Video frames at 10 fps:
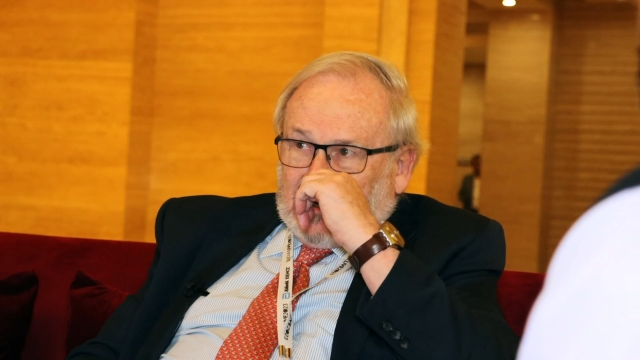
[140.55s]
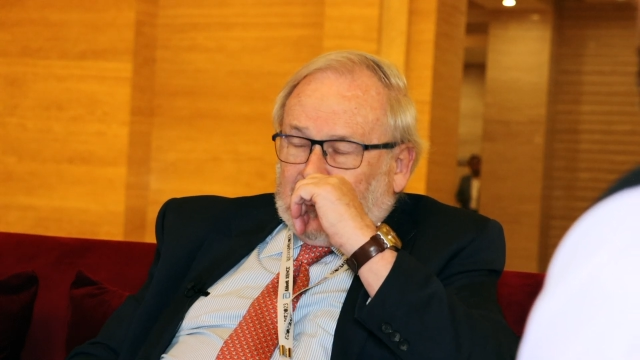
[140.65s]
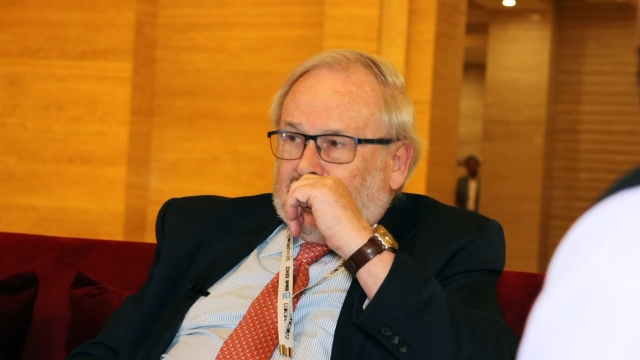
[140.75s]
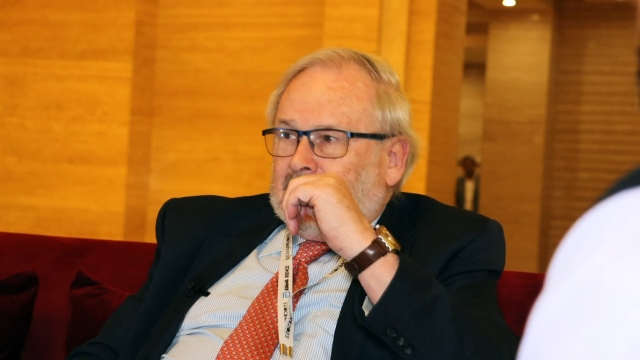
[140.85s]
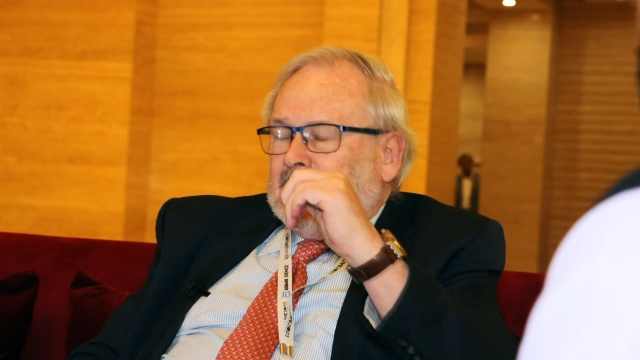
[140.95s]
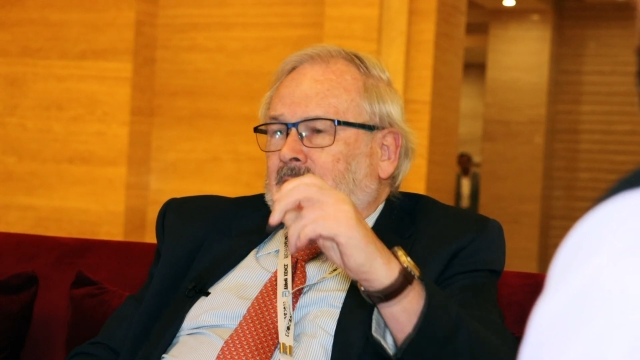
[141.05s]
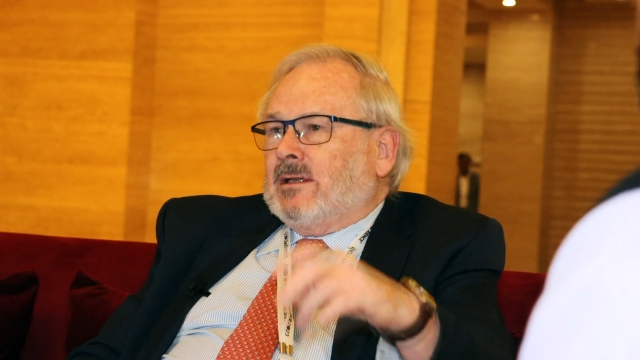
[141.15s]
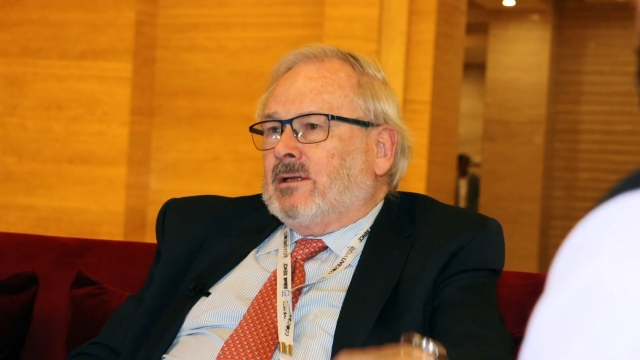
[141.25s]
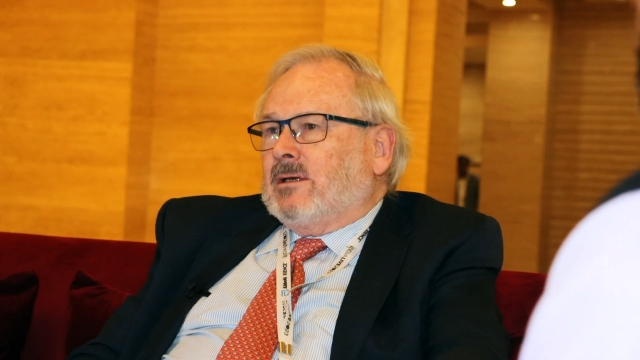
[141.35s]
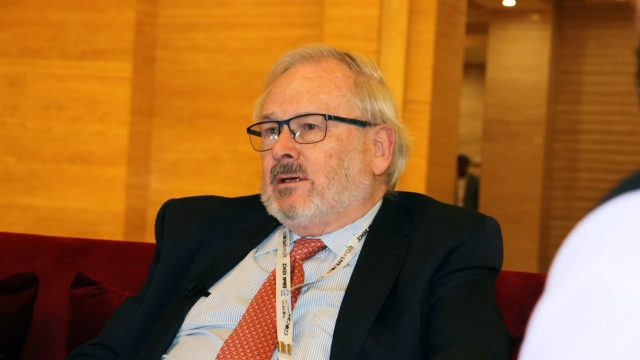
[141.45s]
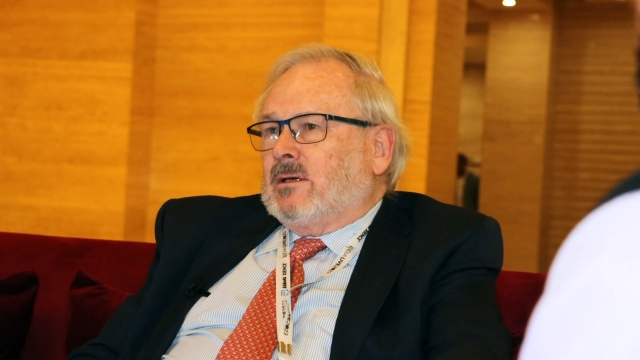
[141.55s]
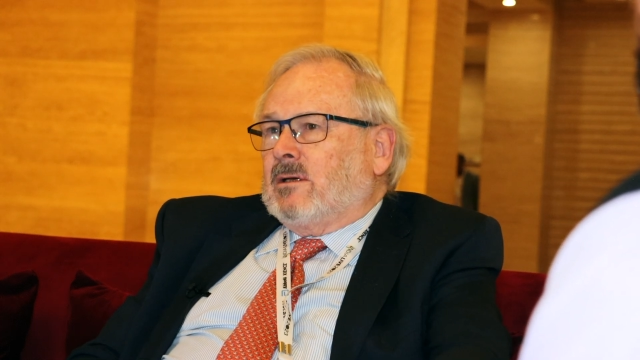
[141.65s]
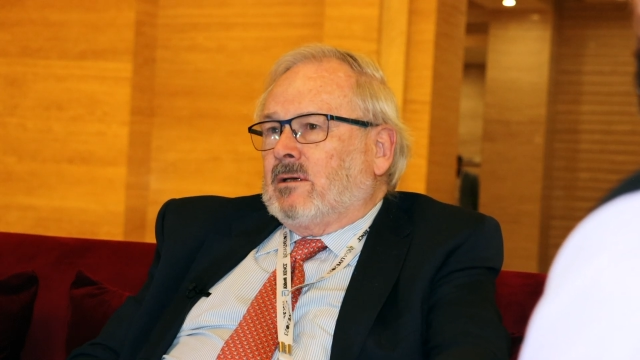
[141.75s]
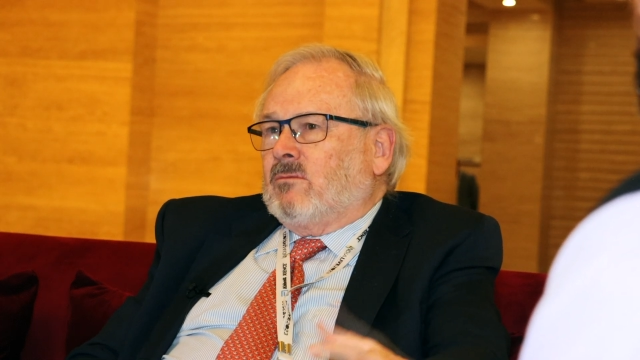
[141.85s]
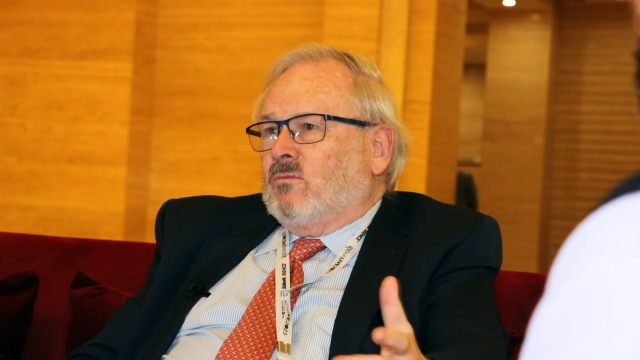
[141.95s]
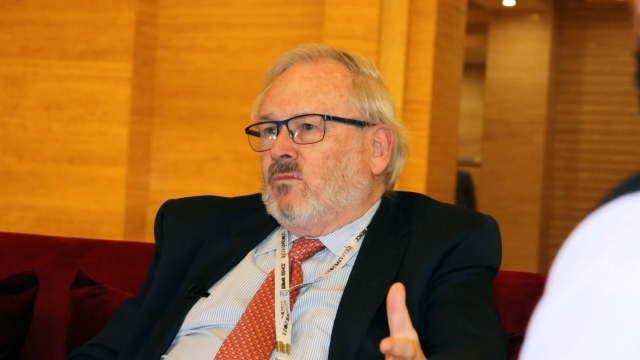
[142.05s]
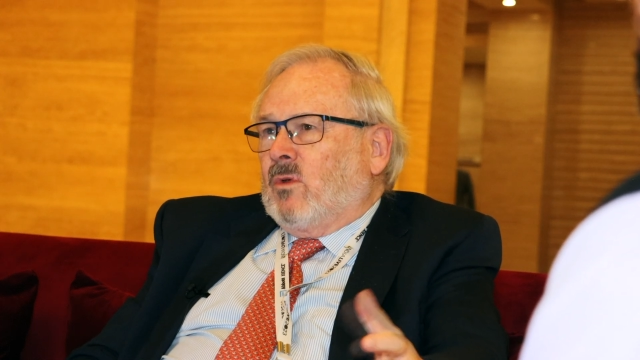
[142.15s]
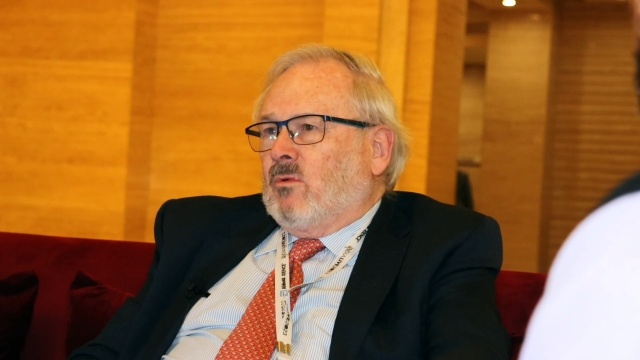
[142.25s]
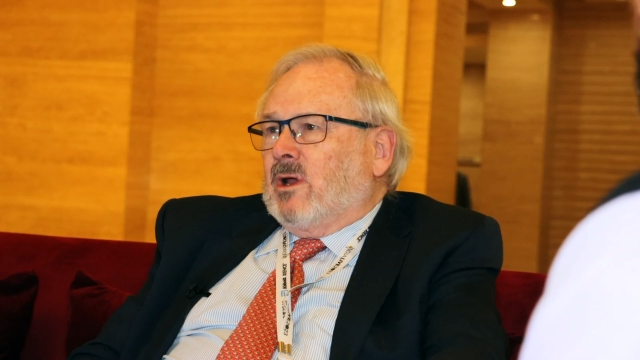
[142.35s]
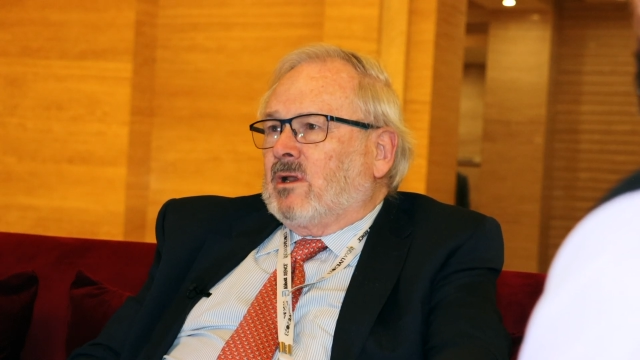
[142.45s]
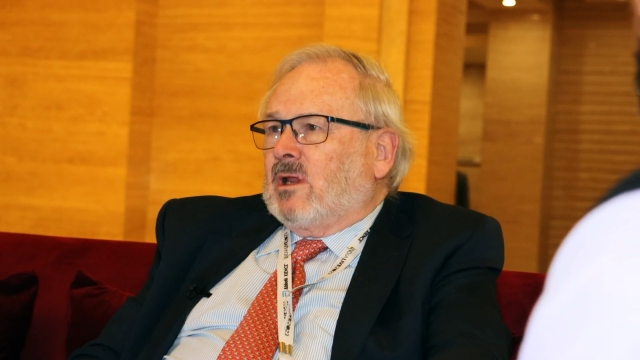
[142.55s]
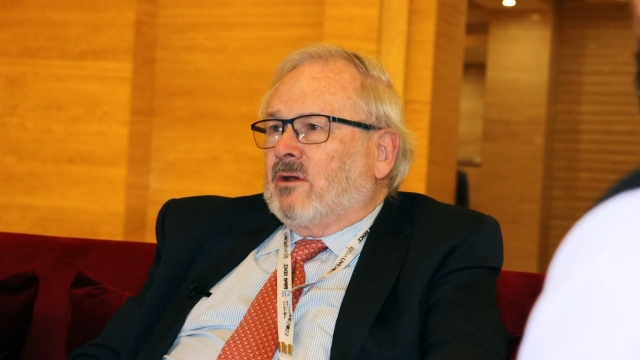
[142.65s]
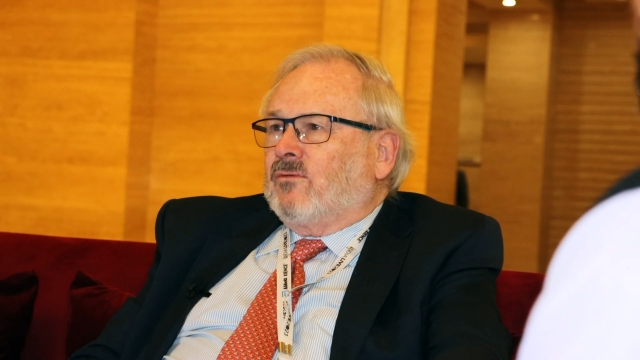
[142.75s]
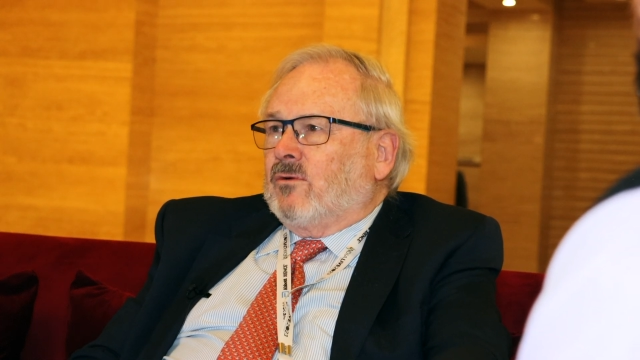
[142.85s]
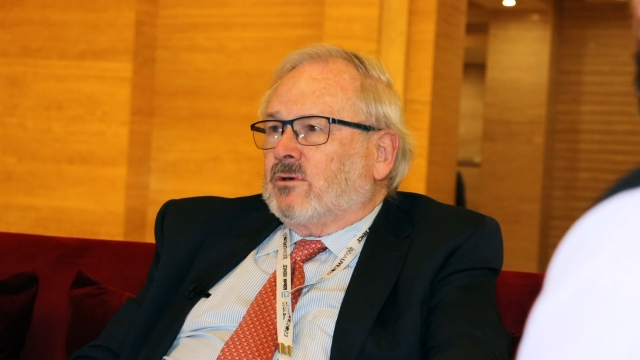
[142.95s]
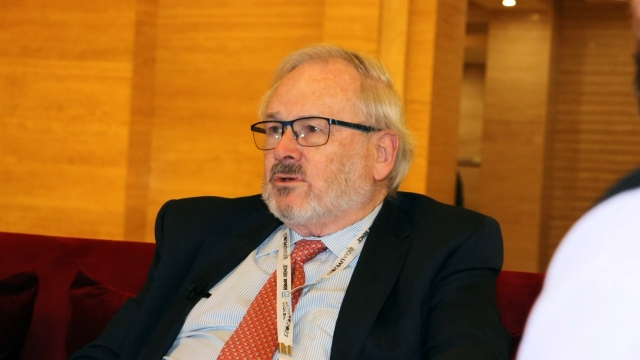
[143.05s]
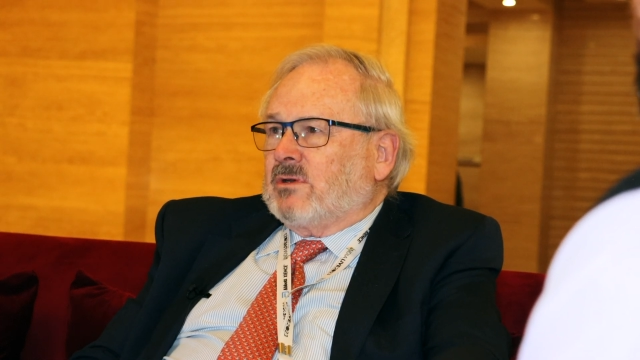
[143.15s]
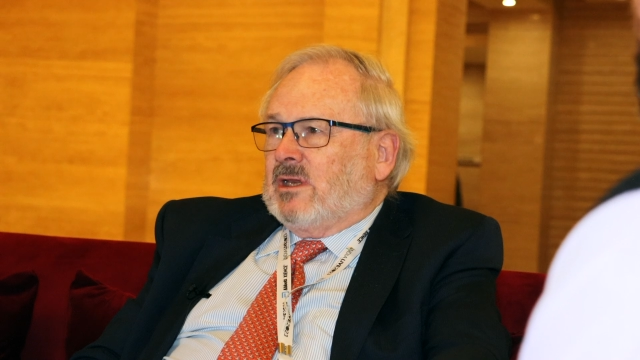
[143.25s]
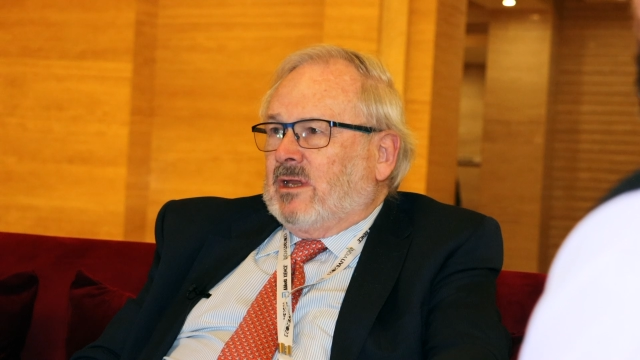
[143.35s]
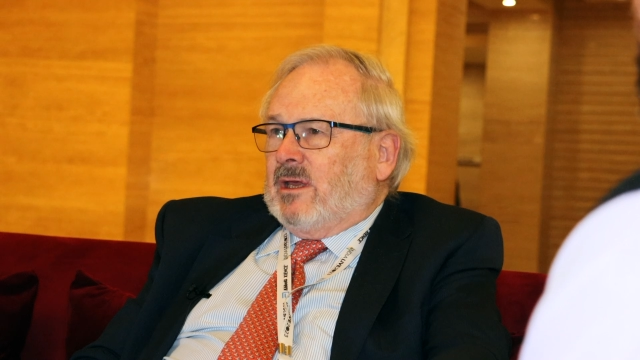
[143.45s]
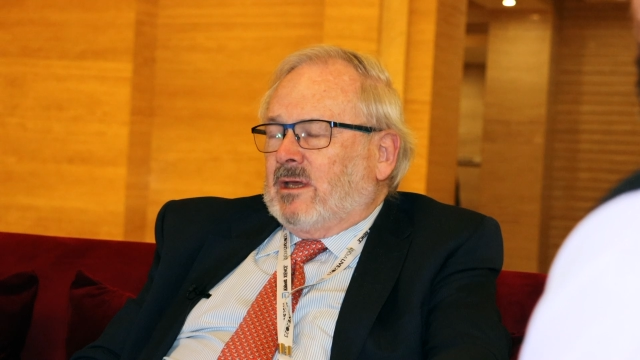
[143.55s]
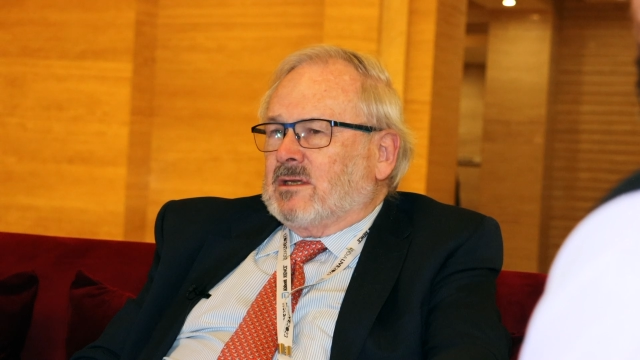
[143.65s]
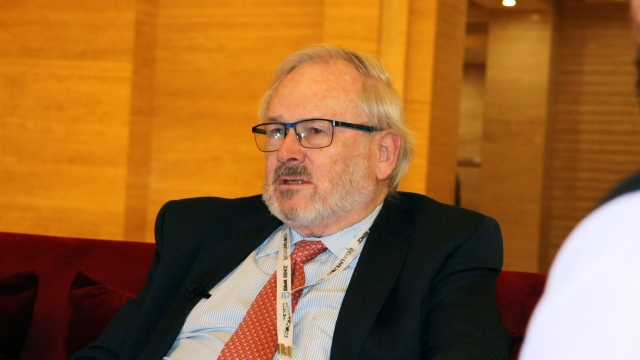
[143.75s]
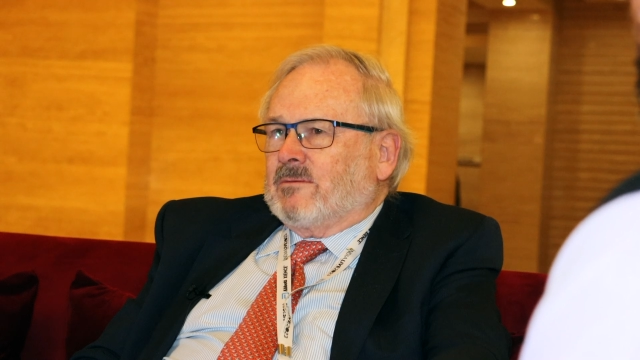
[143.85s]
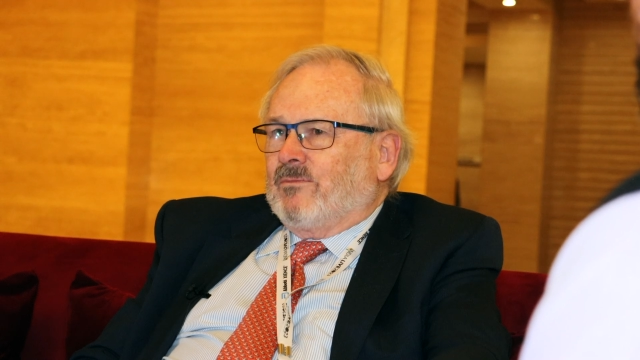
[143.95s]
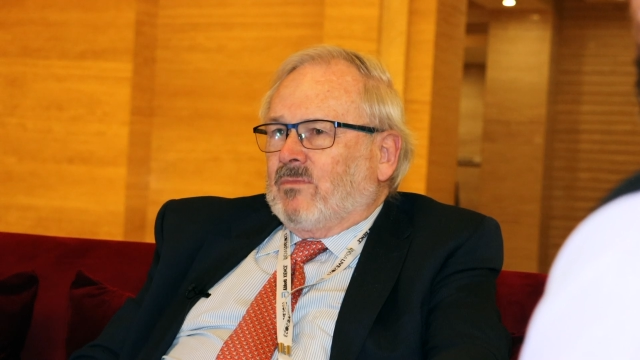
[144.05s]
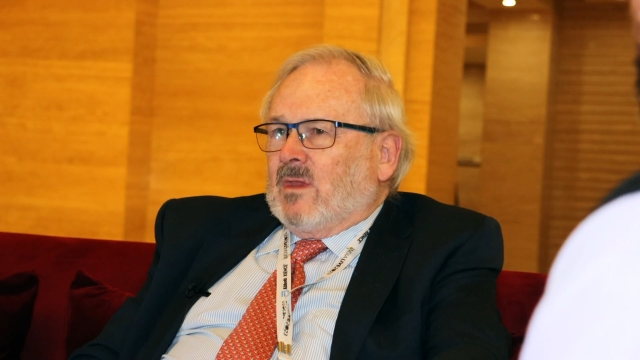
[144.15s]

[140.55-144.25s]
And then we were there for 3 days.